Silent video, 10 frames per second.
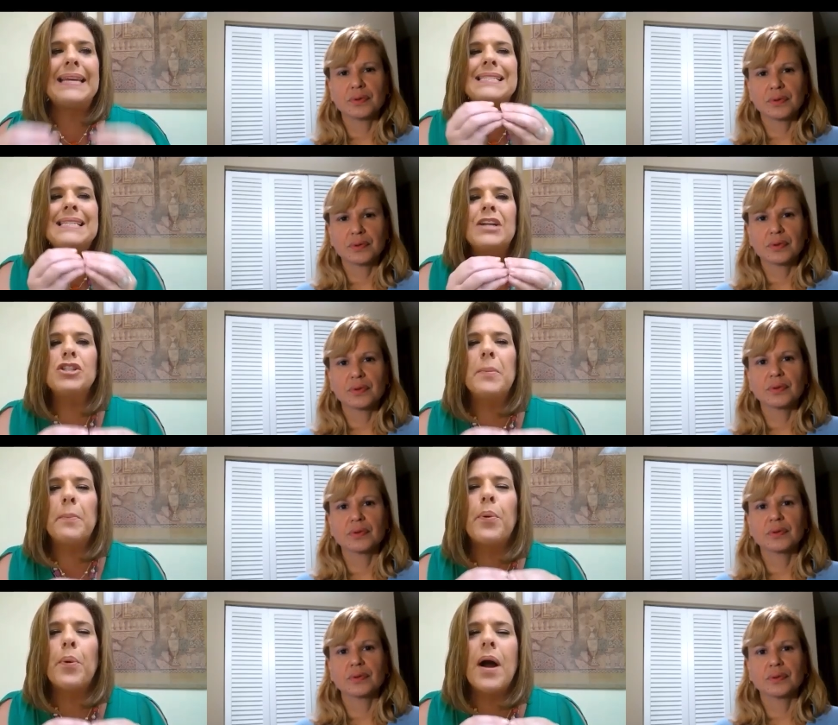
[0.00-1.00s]
Speaker 1: not just a
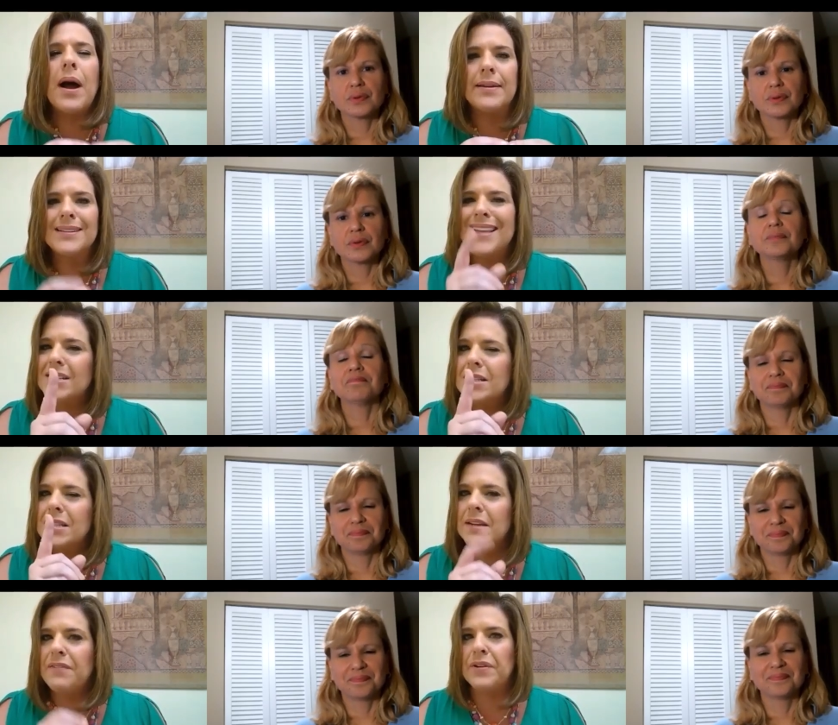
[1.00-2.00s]
product. That's the
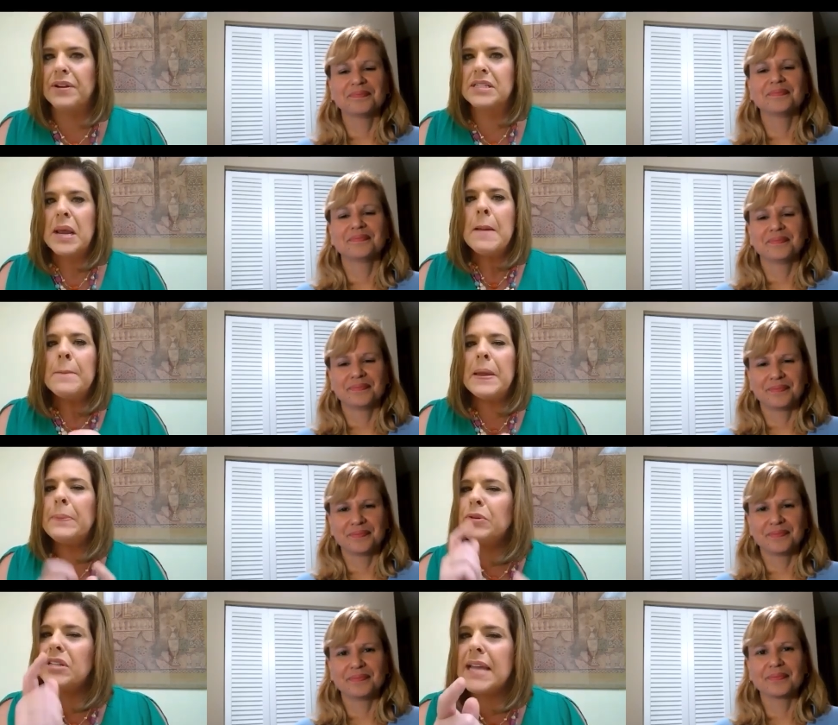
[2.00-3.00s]
difference. People are
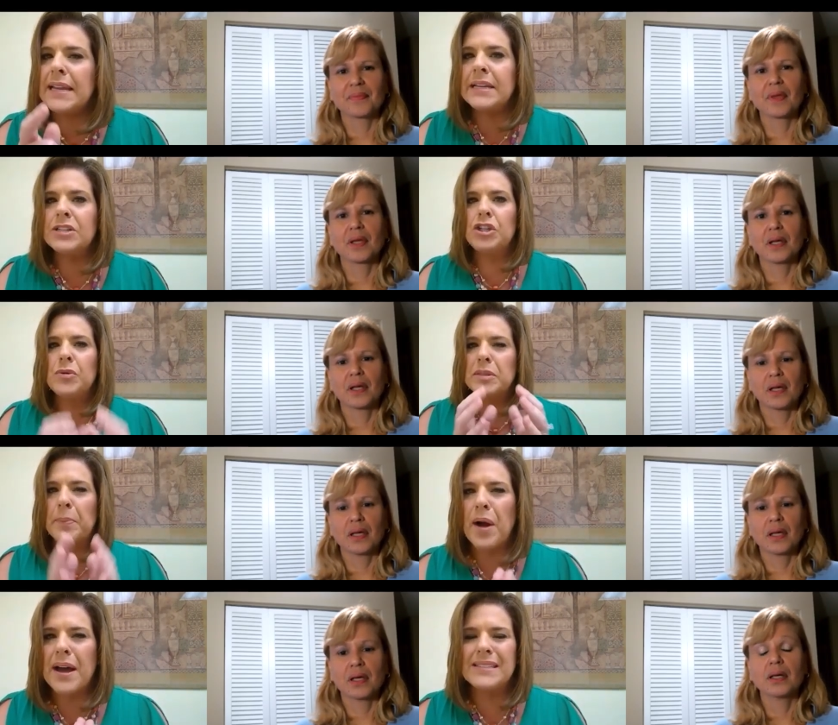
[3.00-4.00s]
selling it to you as a
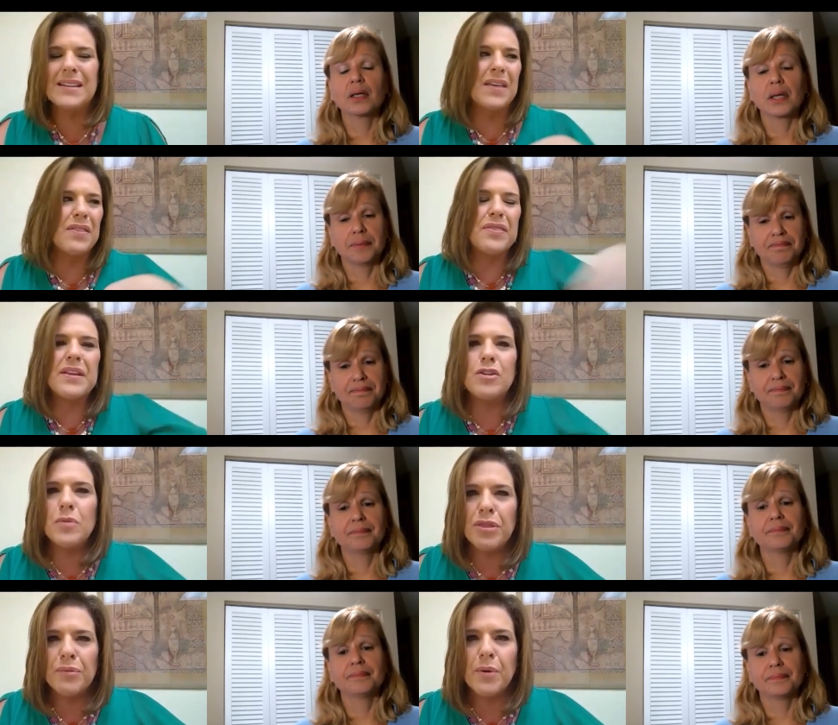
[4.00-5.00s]
product and then they think you can
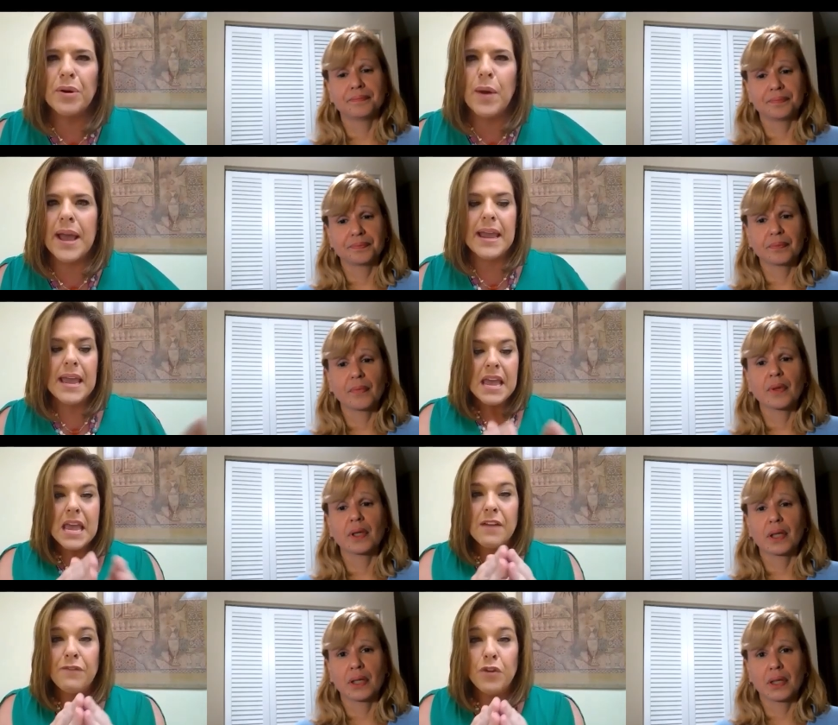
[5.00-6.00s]
throw it away. If
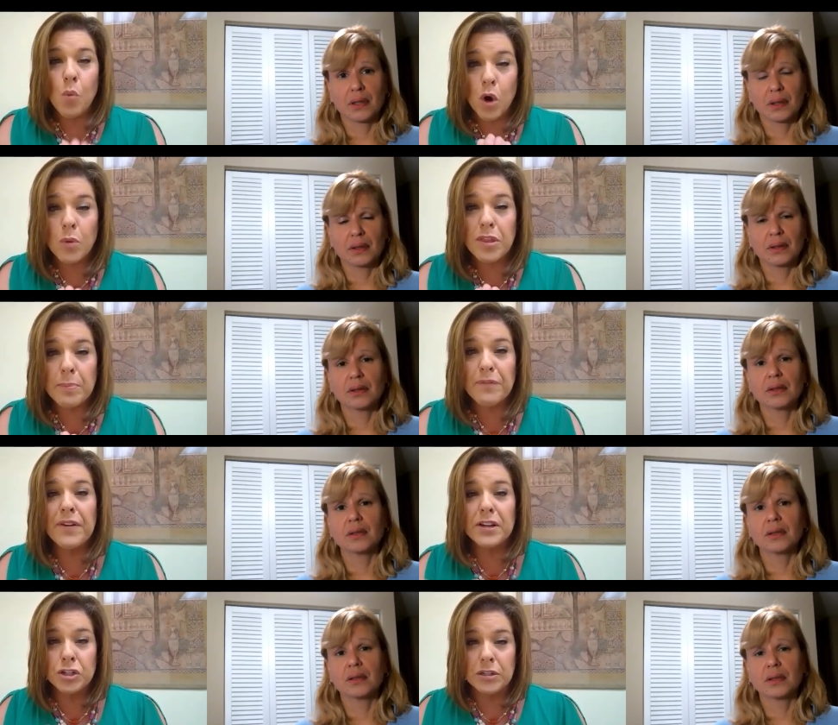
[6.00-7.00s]
you work with a
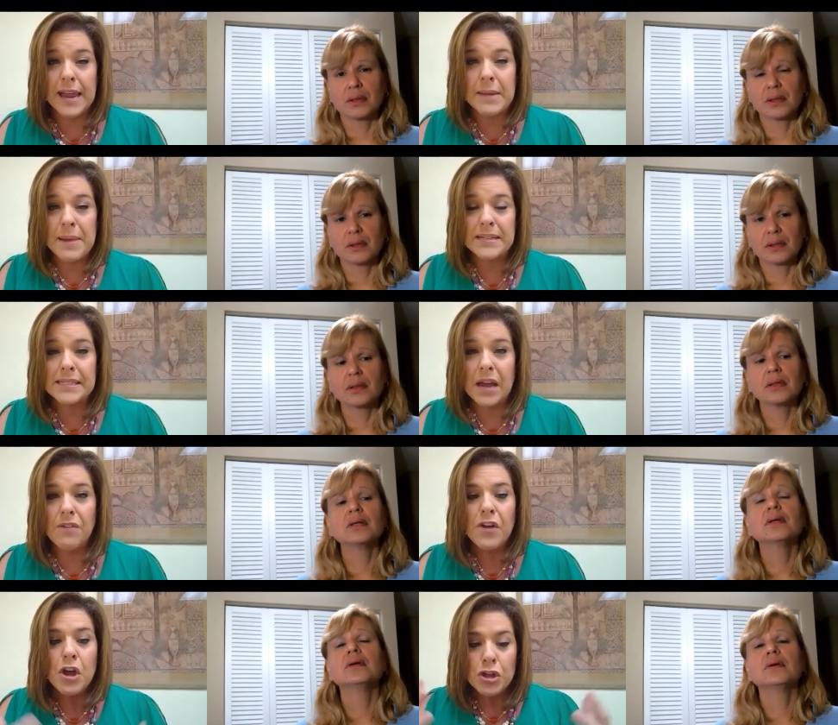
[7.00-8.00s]
professional like myself,
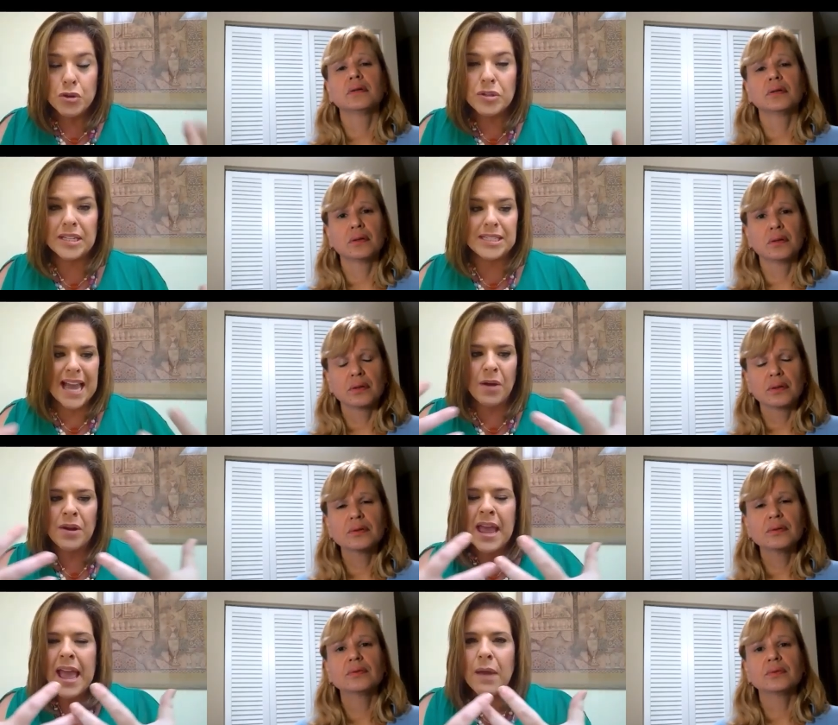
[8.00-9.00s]
you sit down
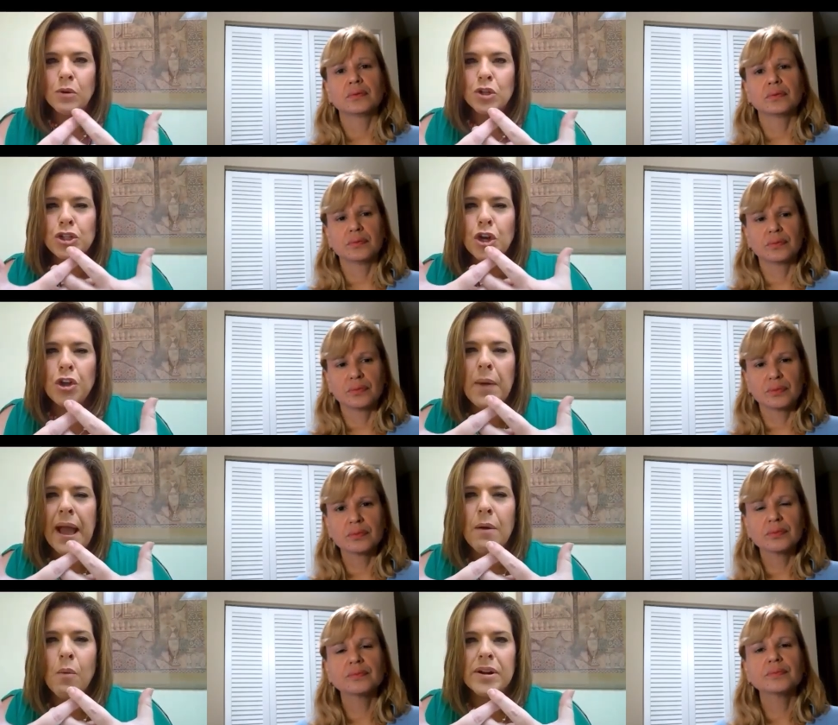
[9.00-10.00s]
and we'll show you how it
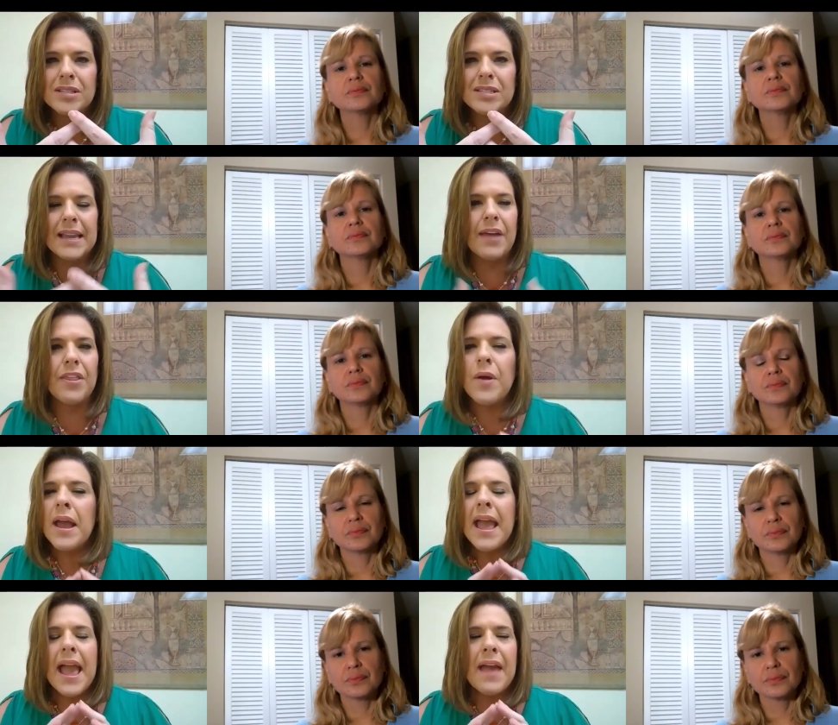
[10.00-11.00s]
works together.
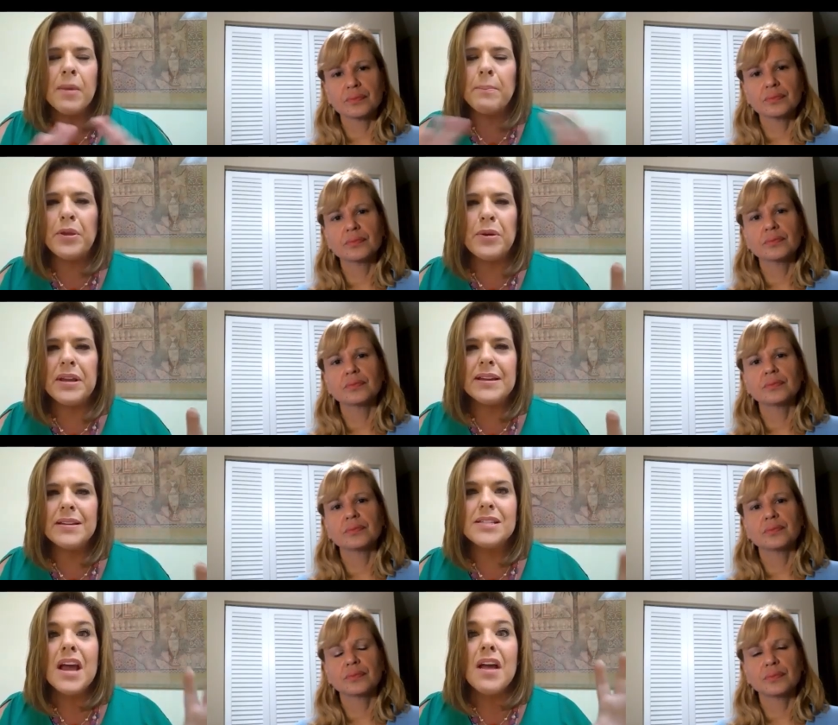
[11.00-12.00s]
And the beauty is
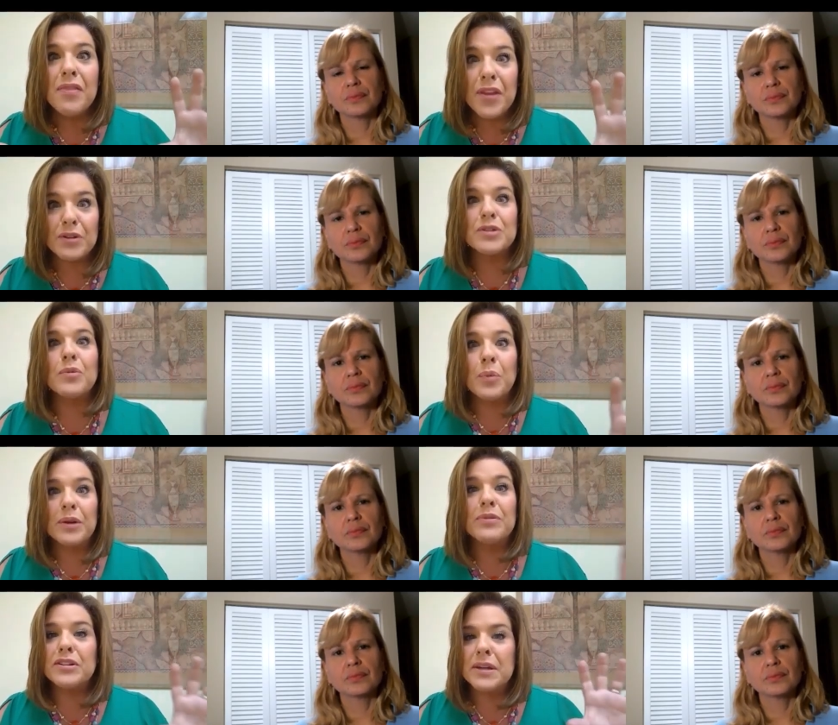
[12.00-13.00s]
there's a there's a